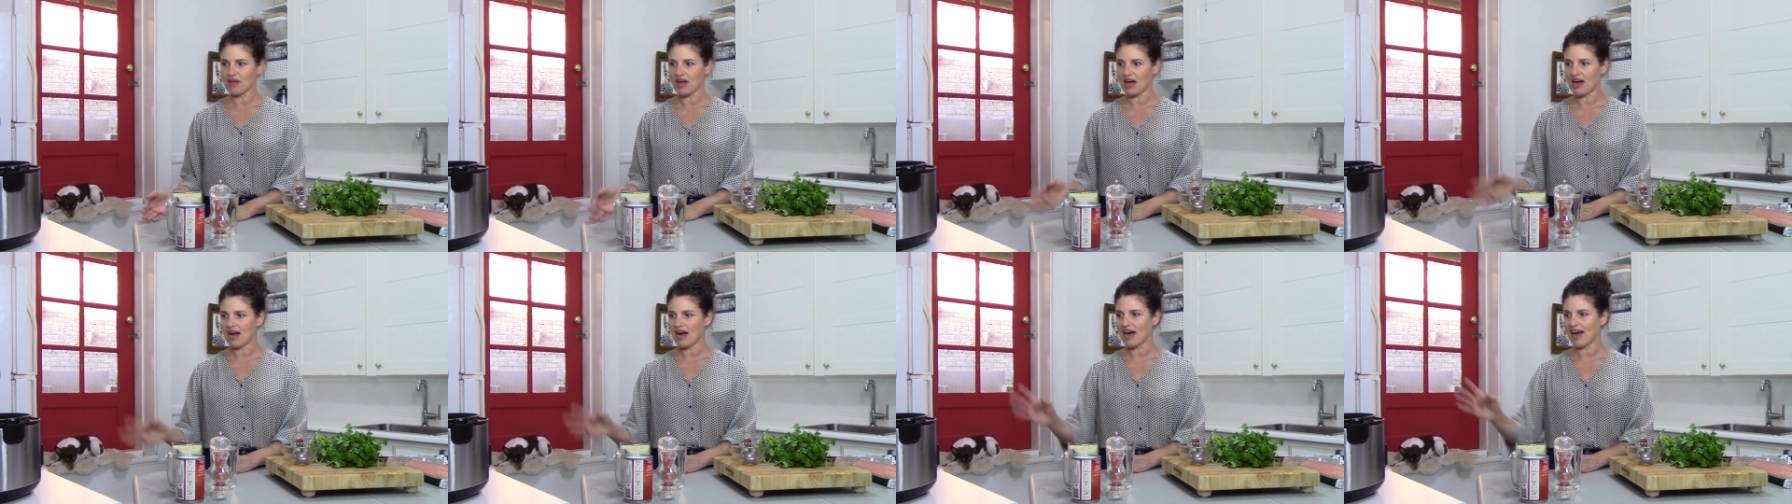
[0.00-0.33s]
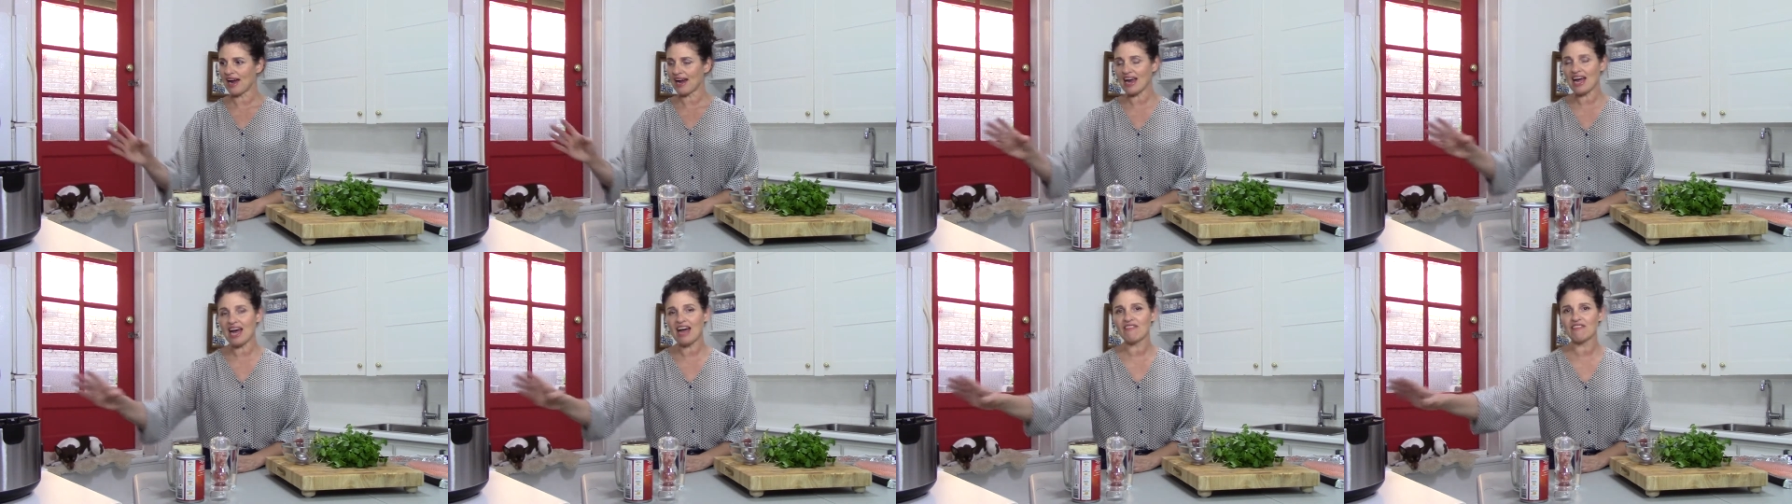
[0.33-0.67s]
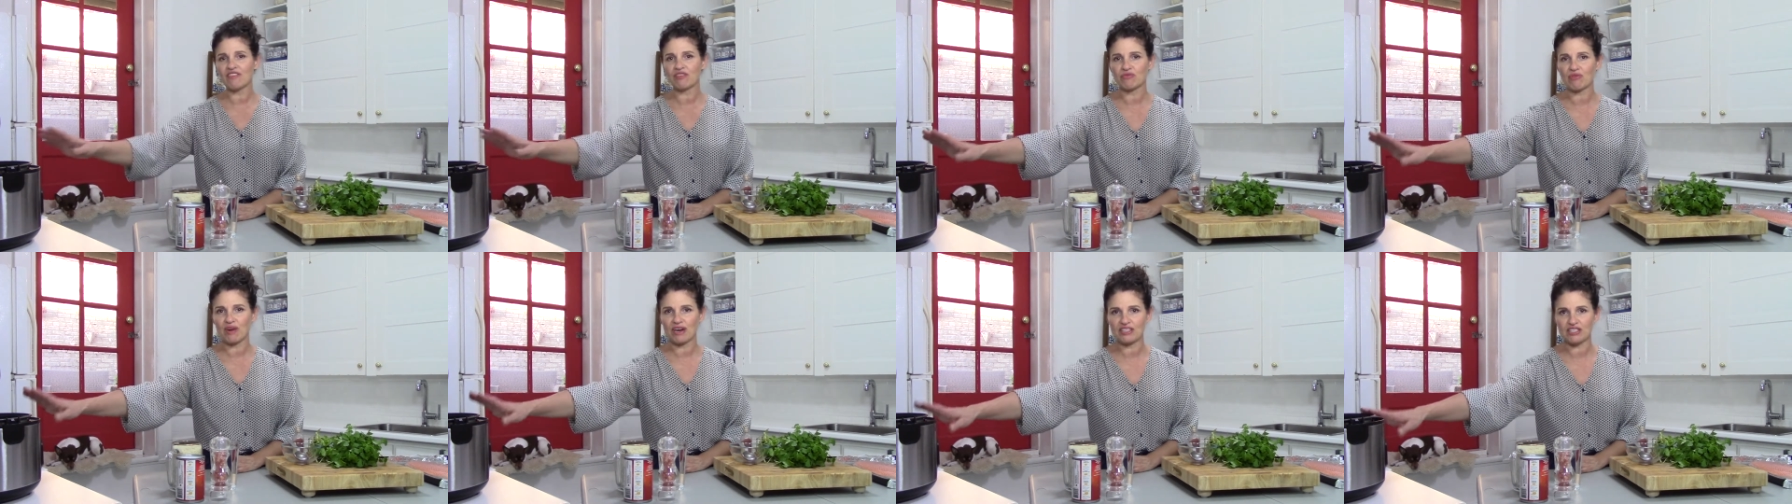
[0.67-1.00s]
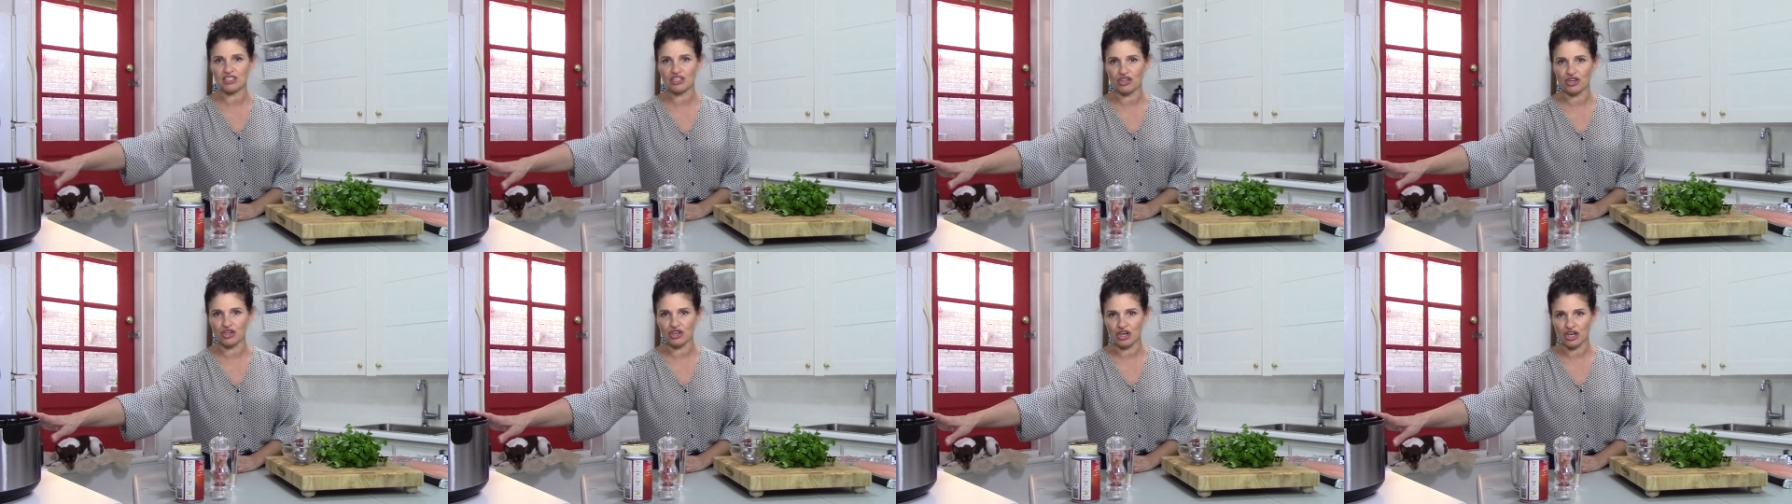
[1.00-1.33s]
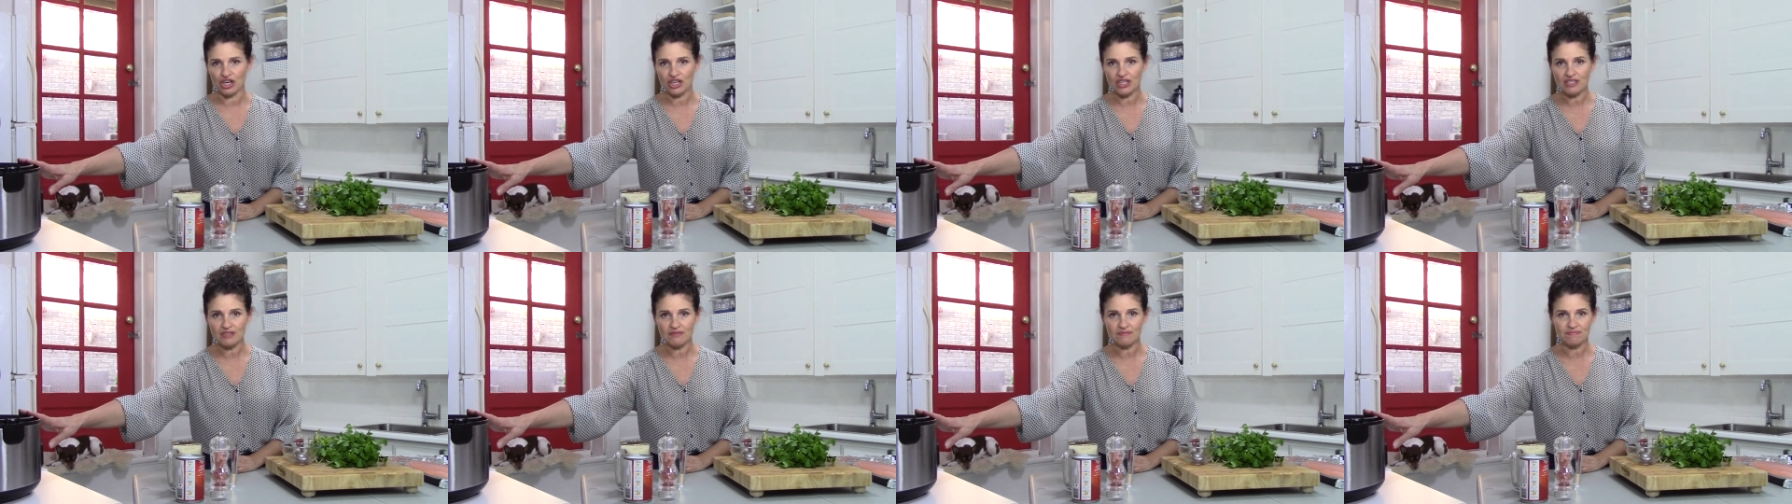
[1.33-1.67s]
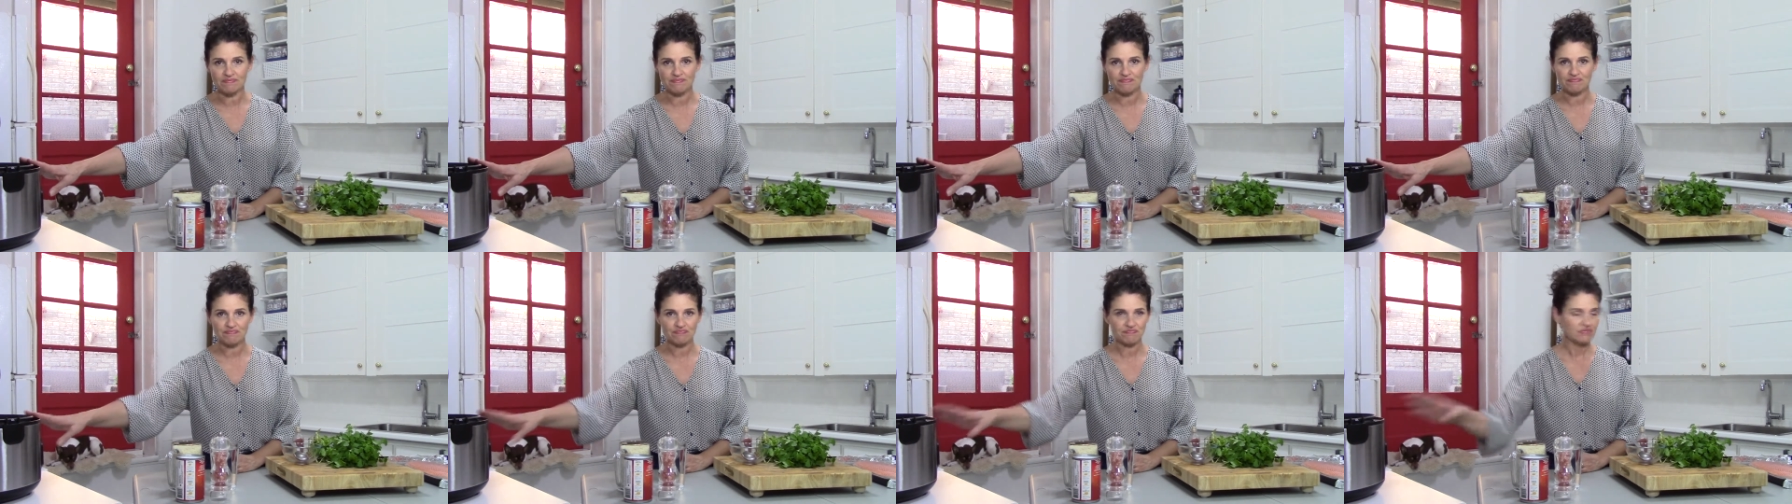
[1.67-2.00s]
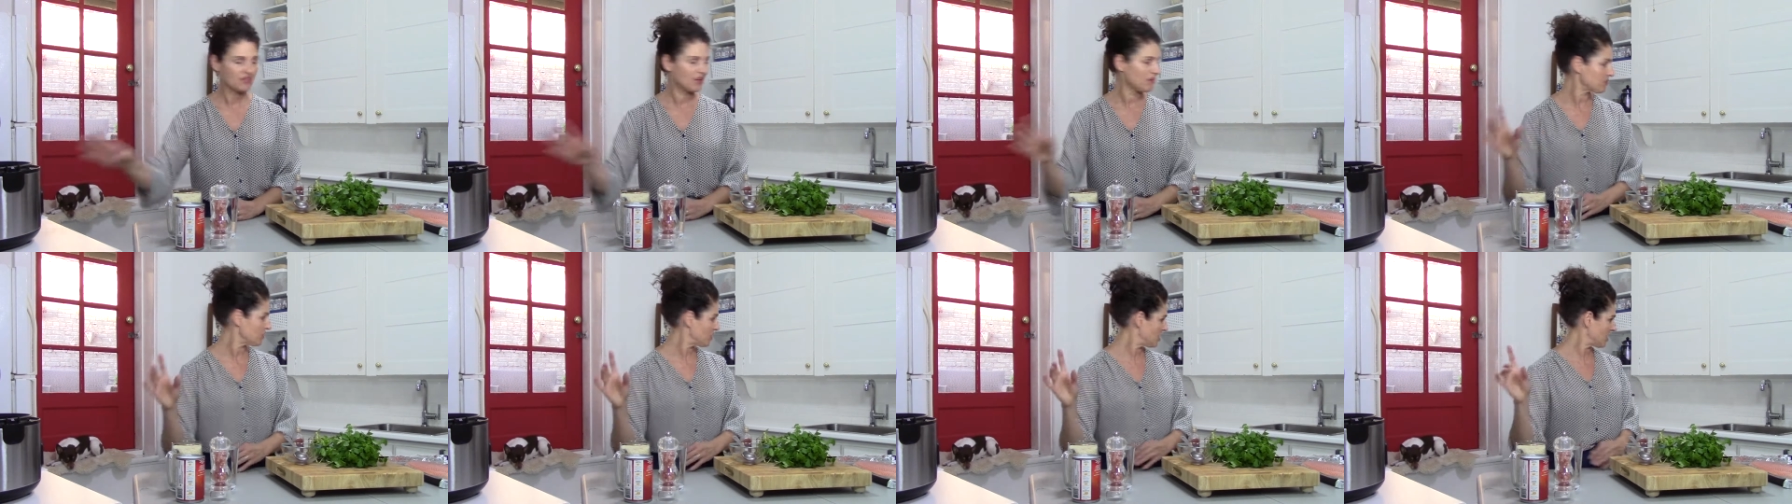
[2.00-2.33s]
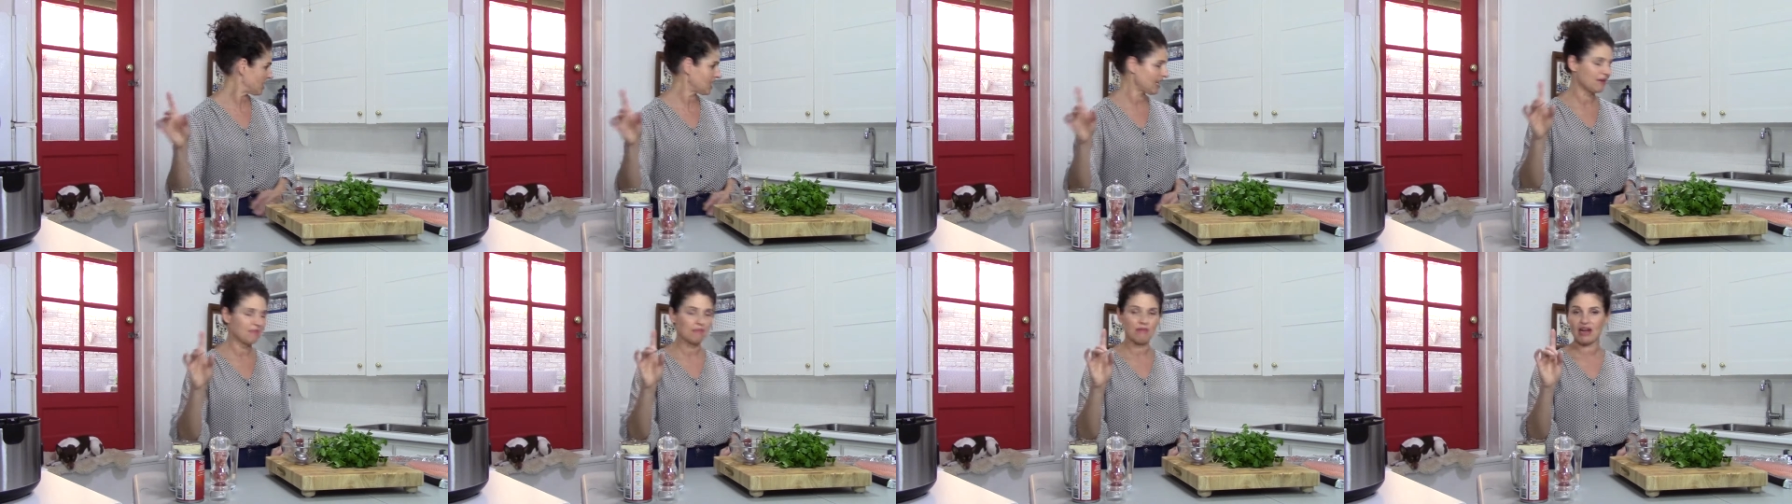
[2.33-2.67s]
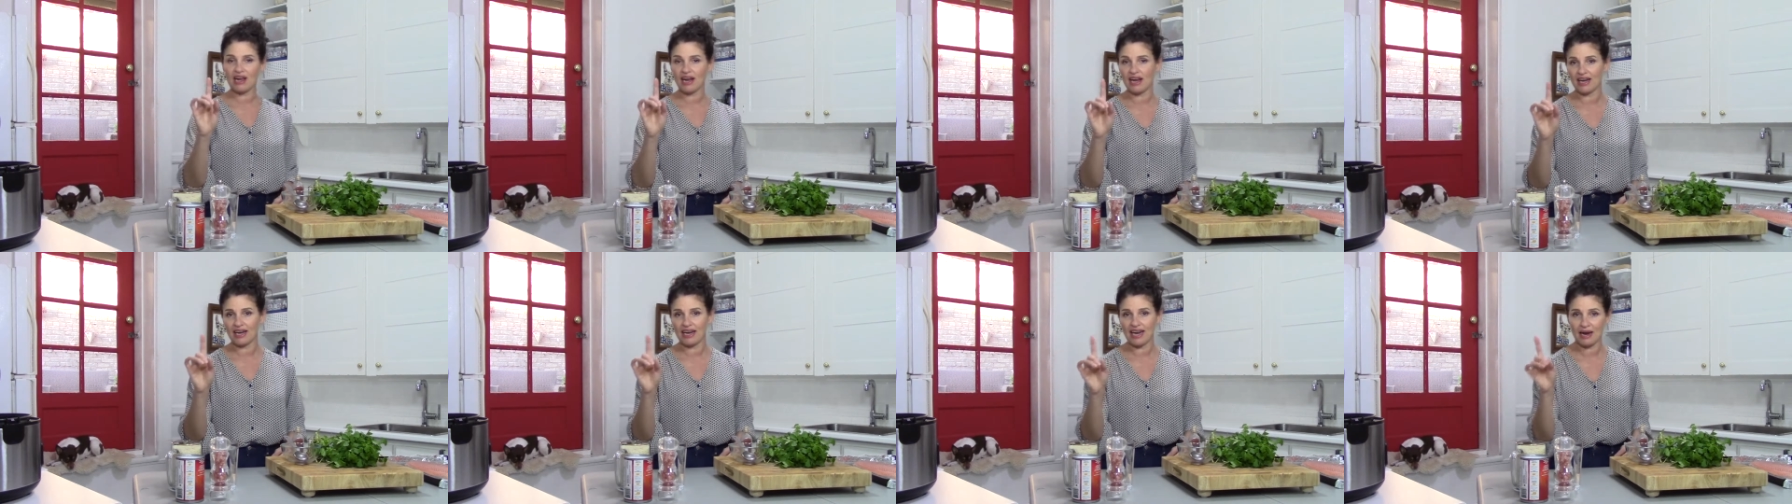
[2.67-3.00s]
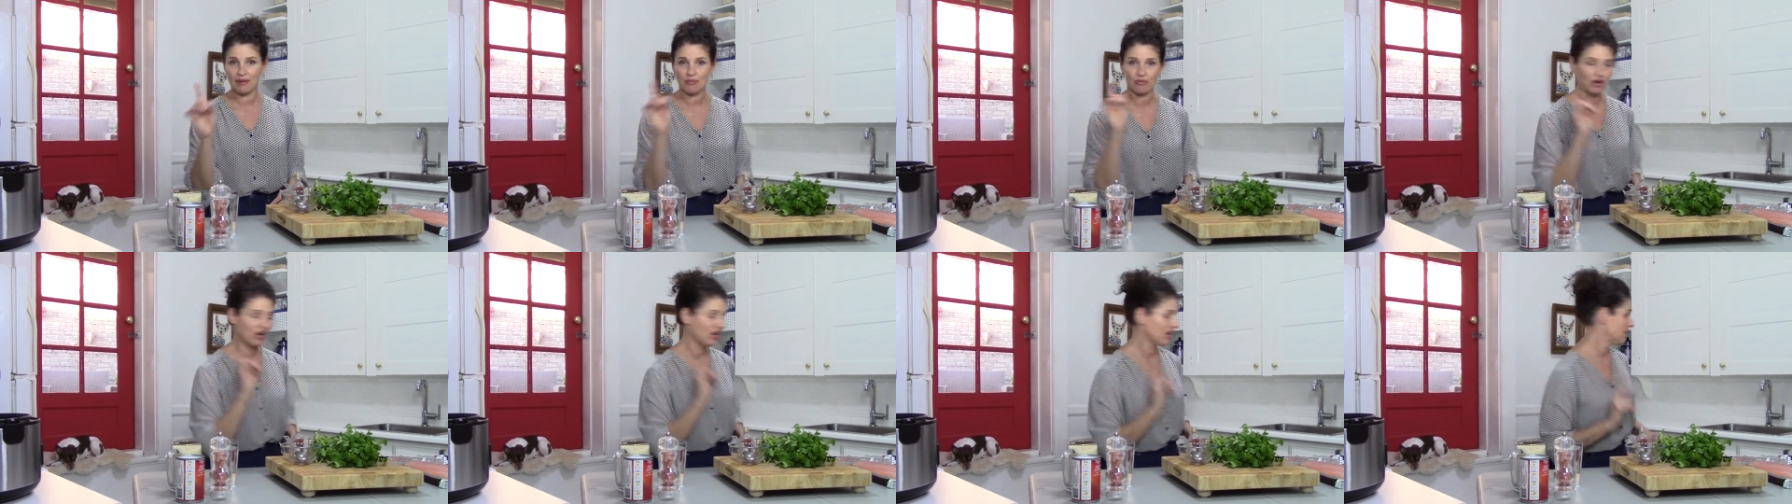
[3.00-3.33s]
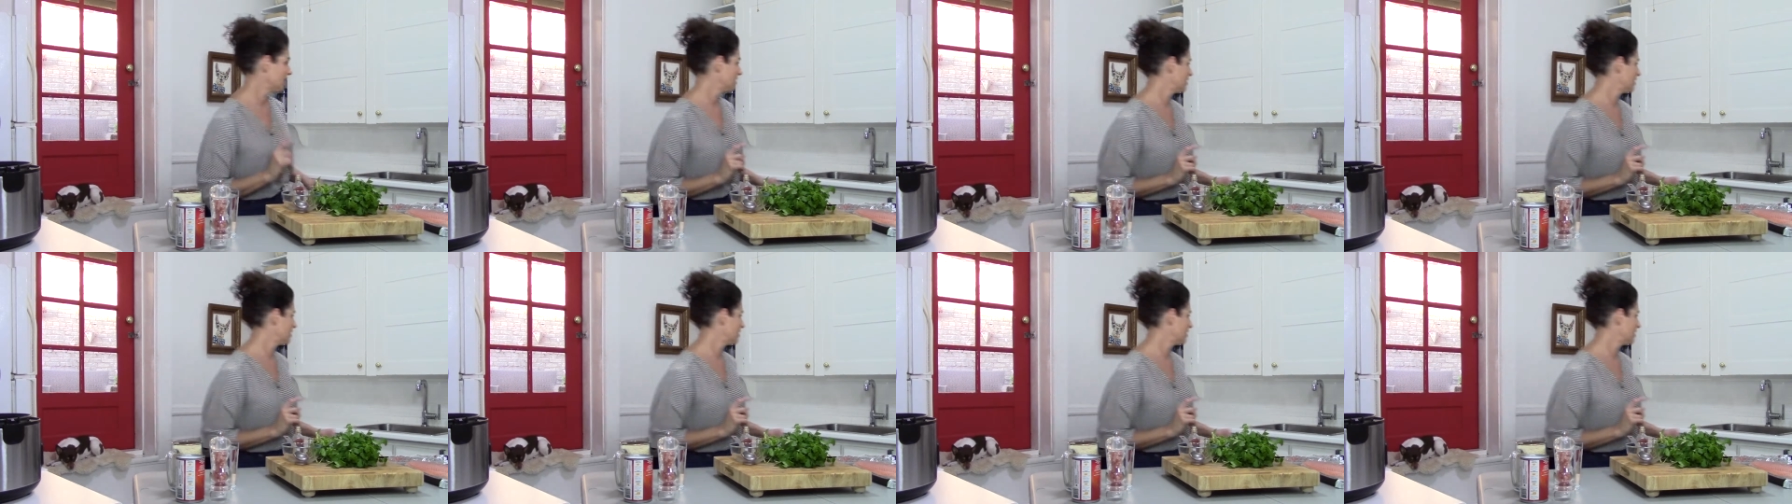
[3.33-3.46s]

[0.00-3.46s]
have a rice cooker. I'm going to get my camera.